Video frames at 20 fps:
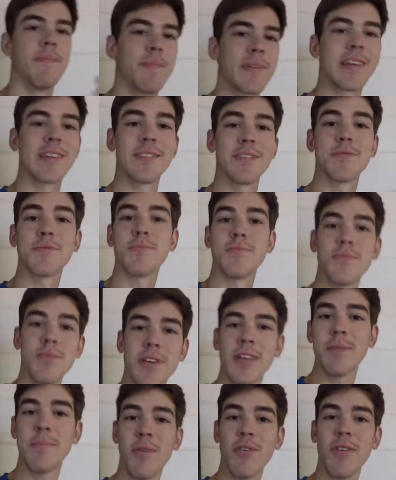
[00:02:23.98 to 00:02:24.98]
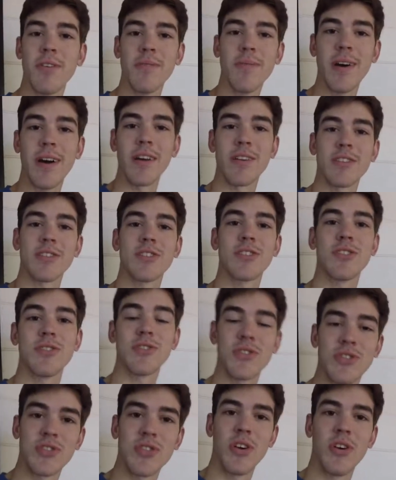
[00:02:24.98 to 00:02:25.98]
because it's really boring to watch.
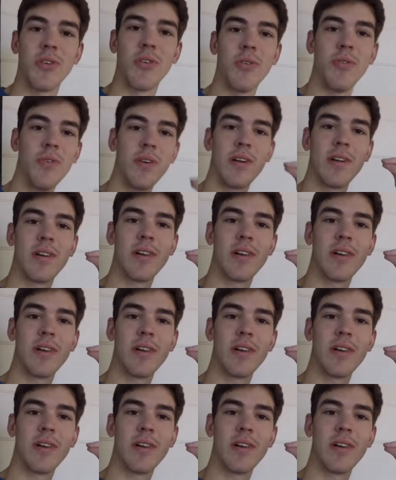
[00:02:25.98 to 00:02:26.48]
So,